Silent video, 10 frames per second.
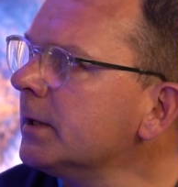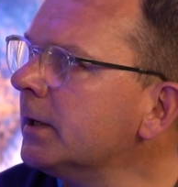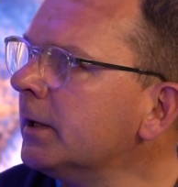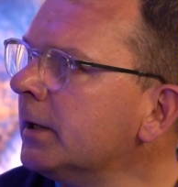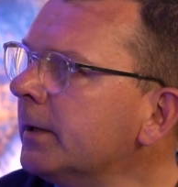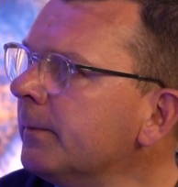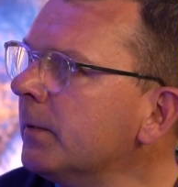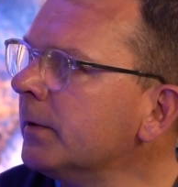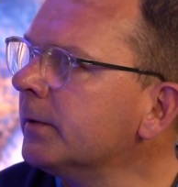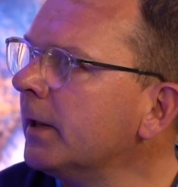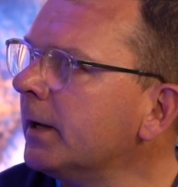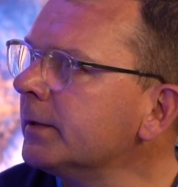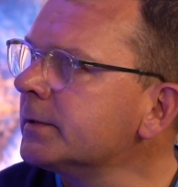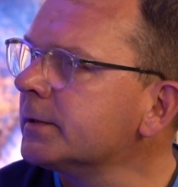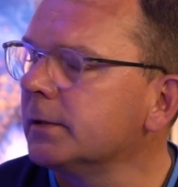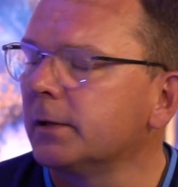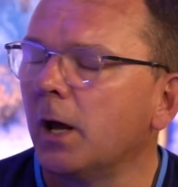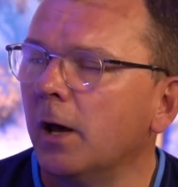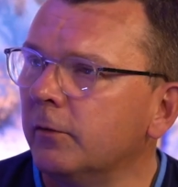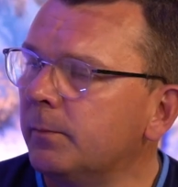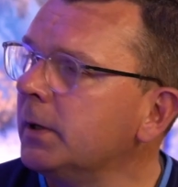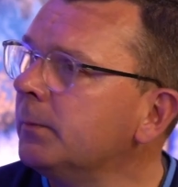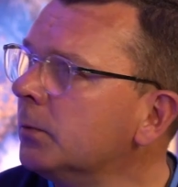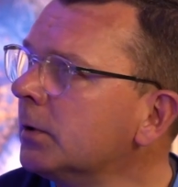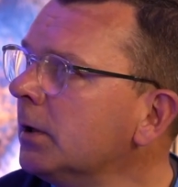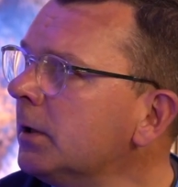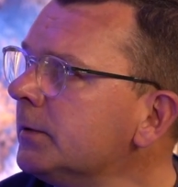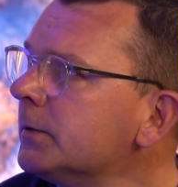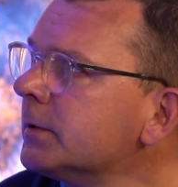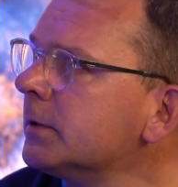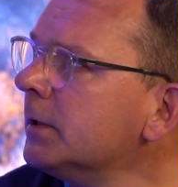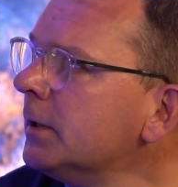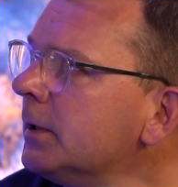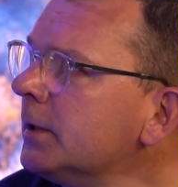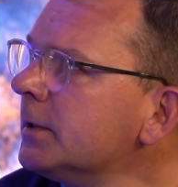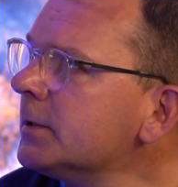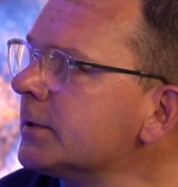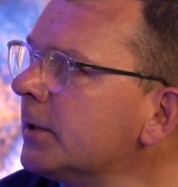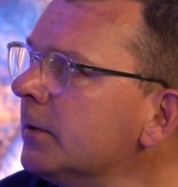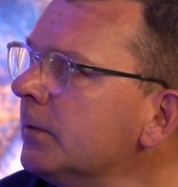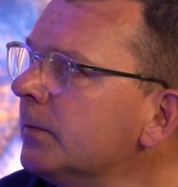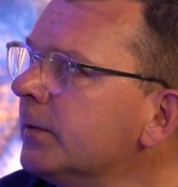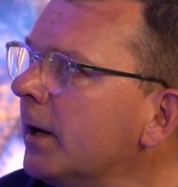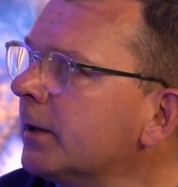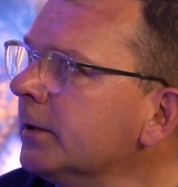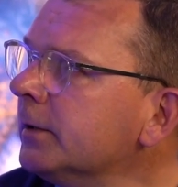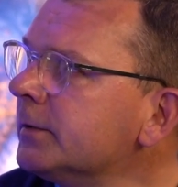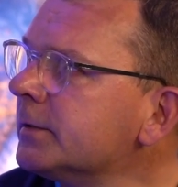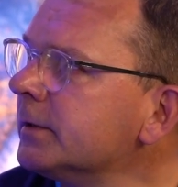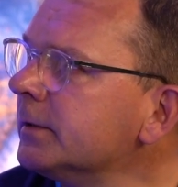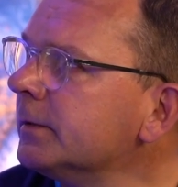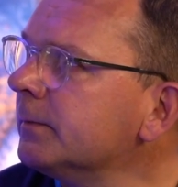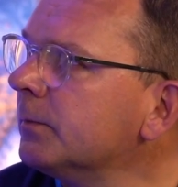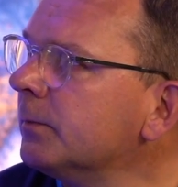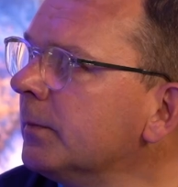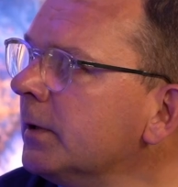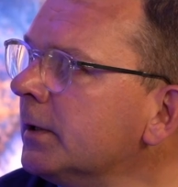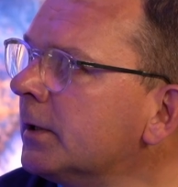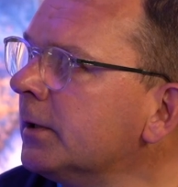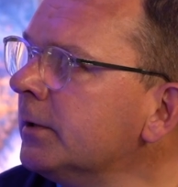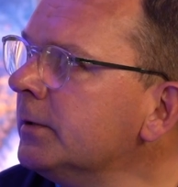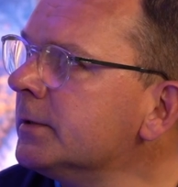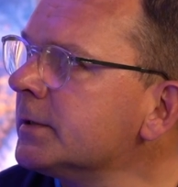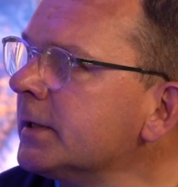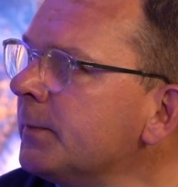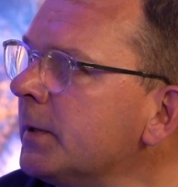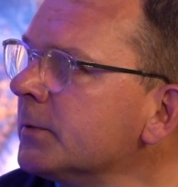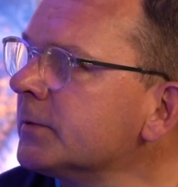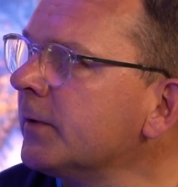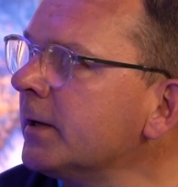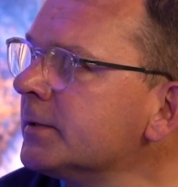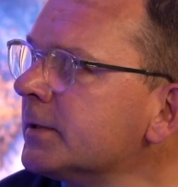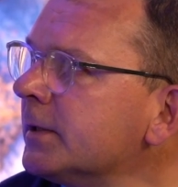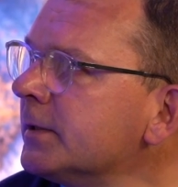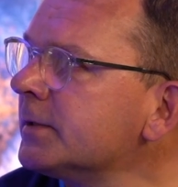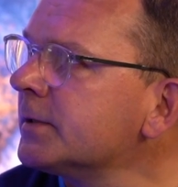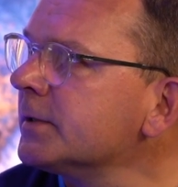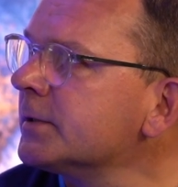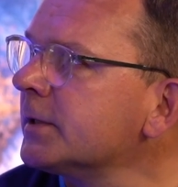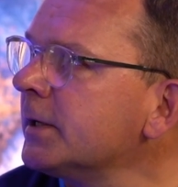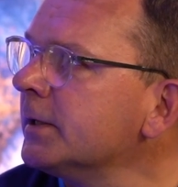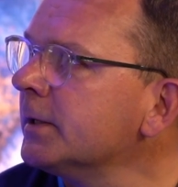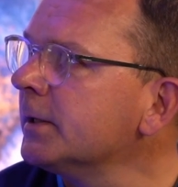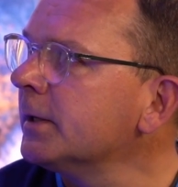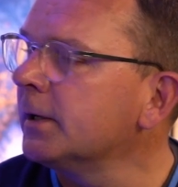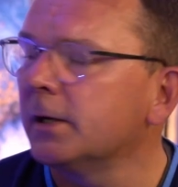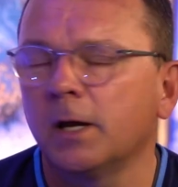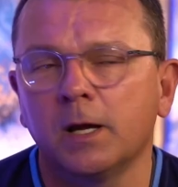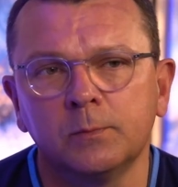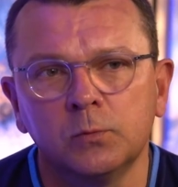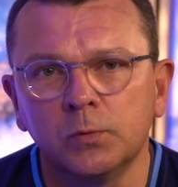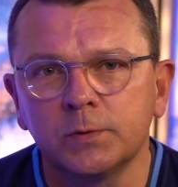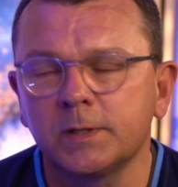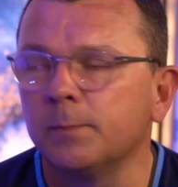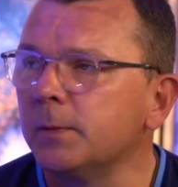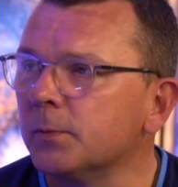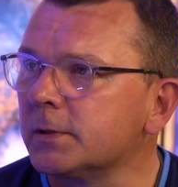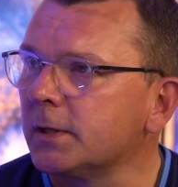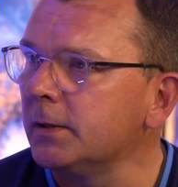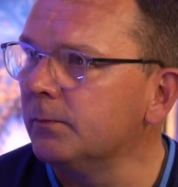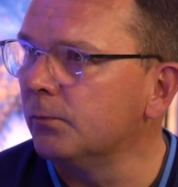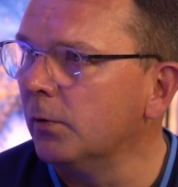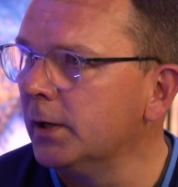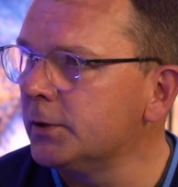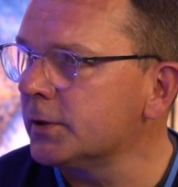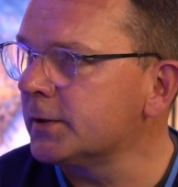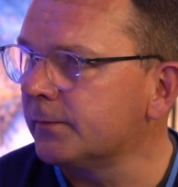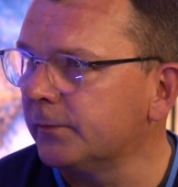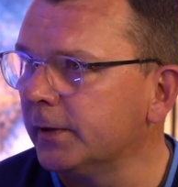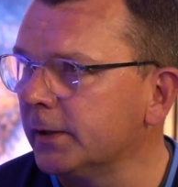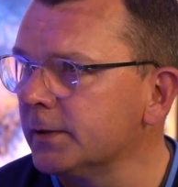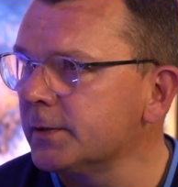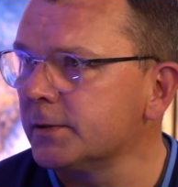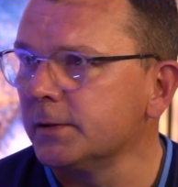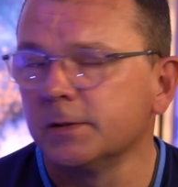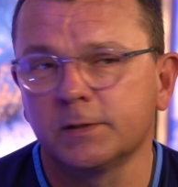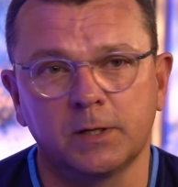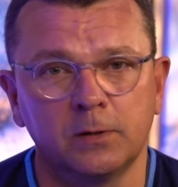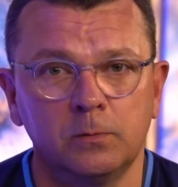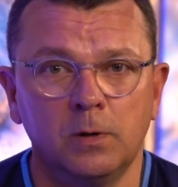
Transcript: that other people can't. So that could include seeing people's faces, seeing animals. Some people see religious figures. So